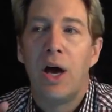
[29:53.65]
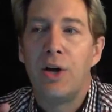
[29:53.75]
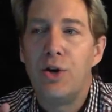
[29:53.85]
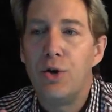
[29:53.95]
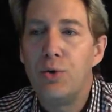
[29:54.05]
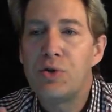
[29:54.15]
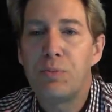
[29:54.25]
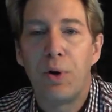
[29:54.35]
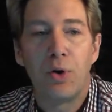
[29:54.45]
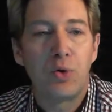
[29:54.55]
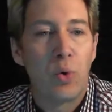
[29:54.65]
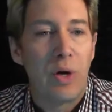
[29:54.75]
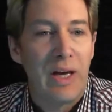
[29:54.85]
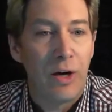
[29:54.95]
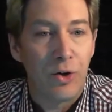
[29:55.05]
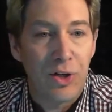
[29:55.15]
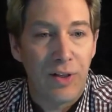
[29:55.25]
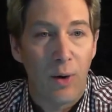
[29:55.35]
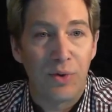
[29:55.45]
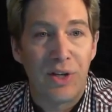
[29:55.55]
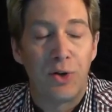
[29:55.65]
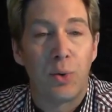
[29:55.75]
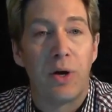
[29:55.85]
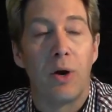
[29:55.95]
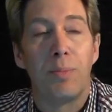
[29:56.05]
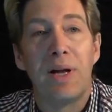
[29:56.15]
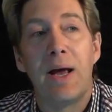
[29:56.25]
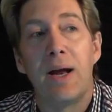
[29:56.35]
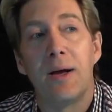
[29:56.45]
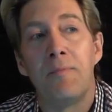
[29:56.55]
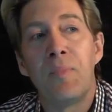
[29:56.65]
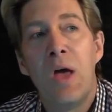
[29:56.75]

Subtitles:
a new spiritual energy that was entering our planet.